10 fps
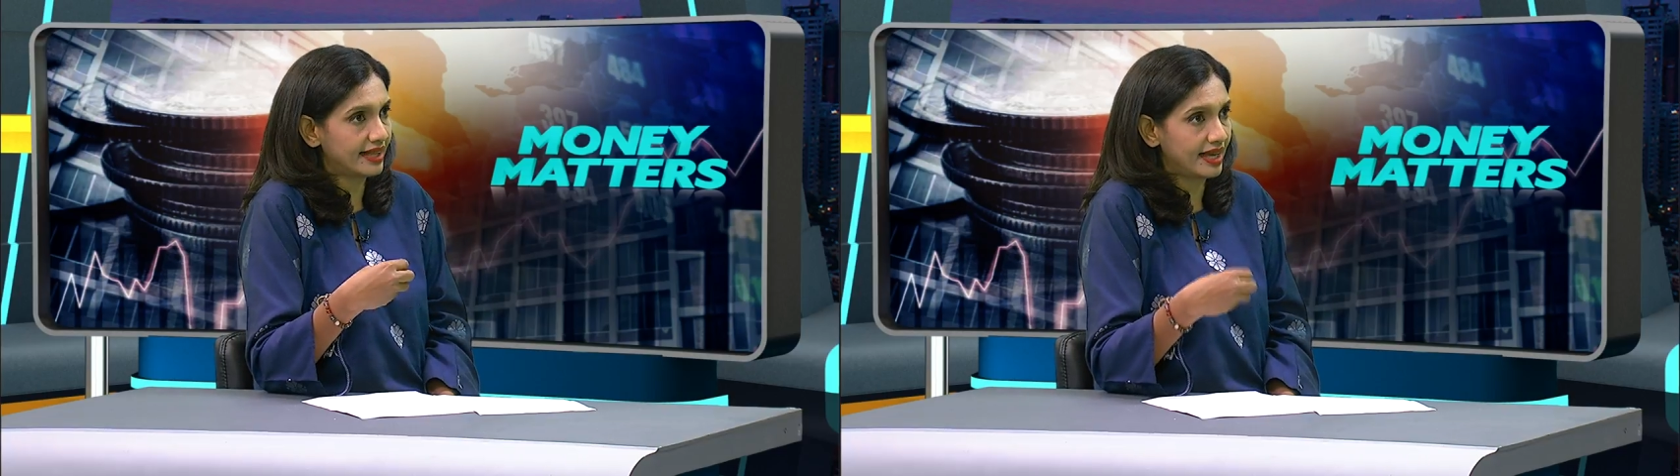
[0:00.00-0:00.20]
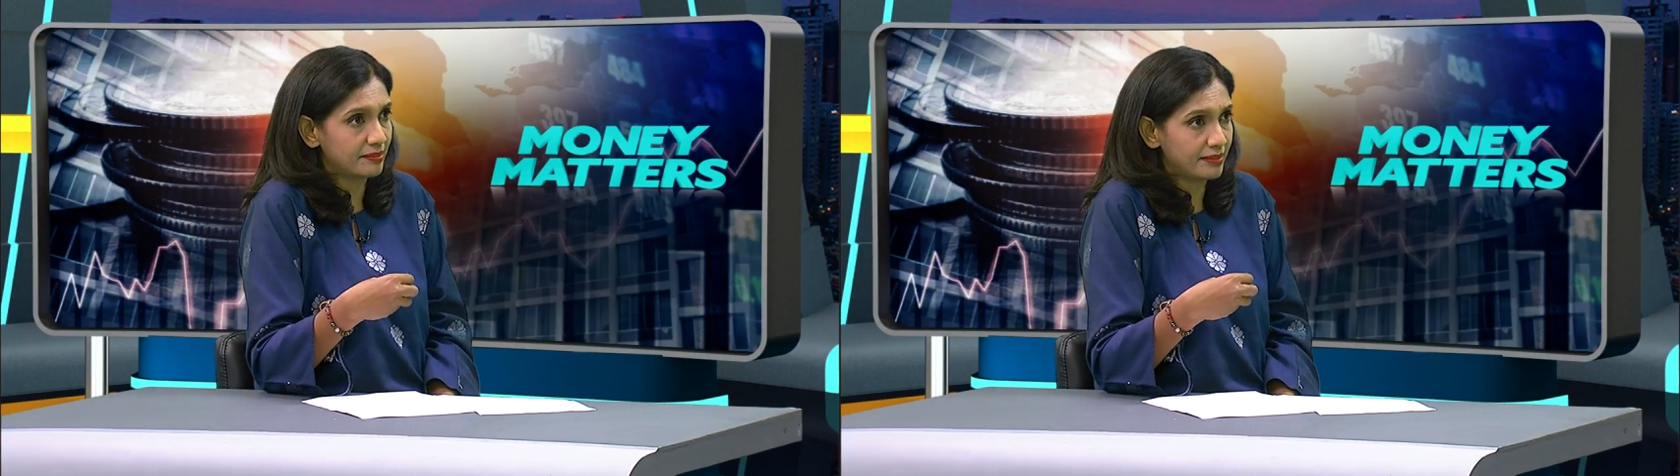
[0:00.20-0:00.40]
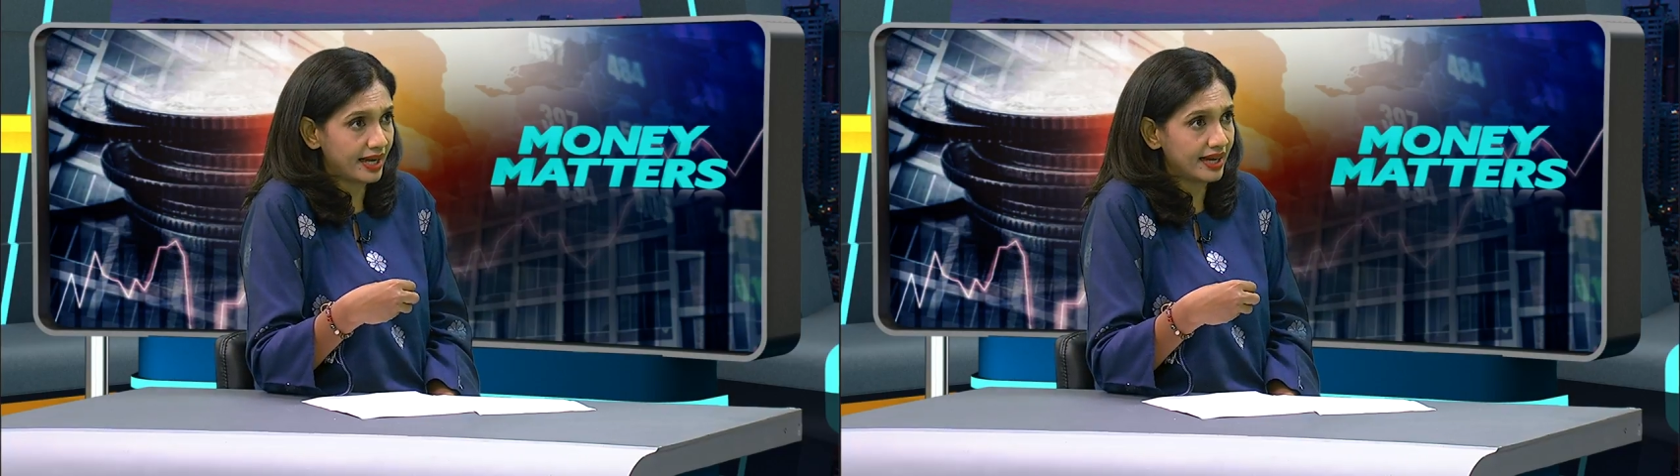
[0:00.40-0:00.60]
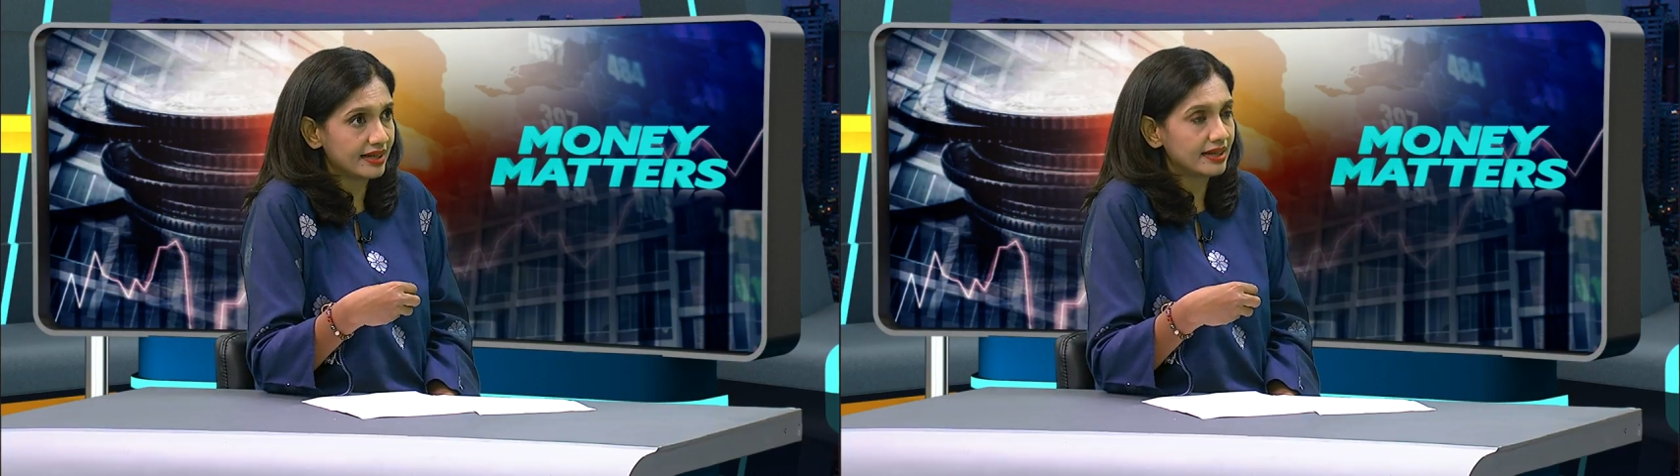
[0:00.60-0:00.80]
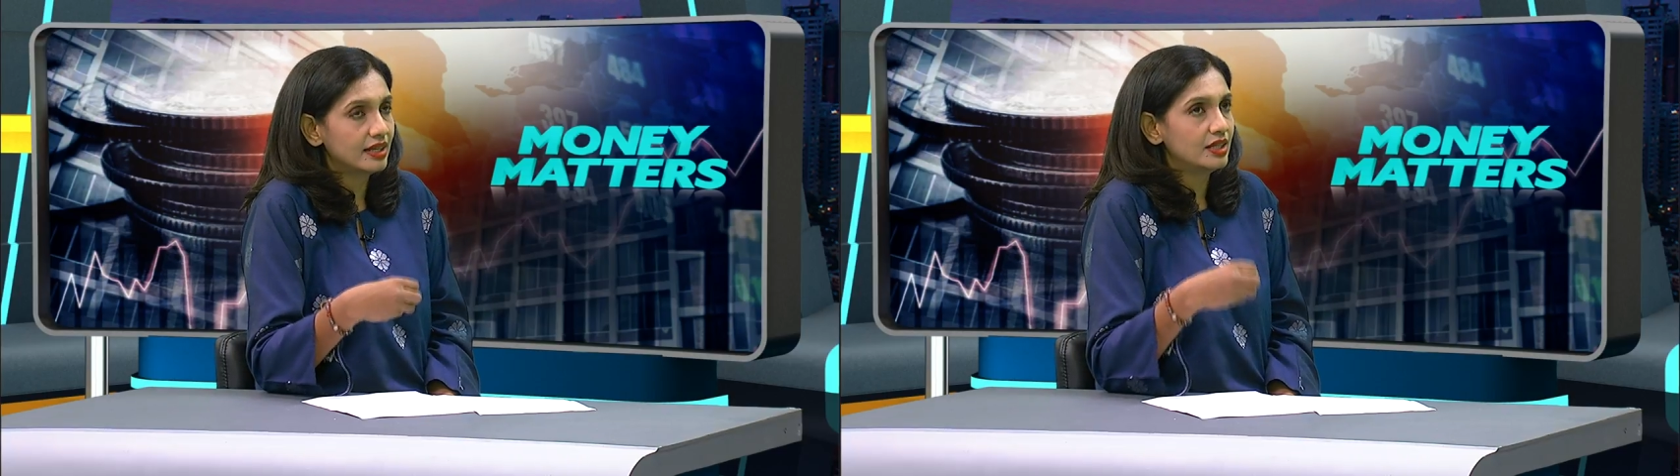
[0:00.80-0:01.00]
that back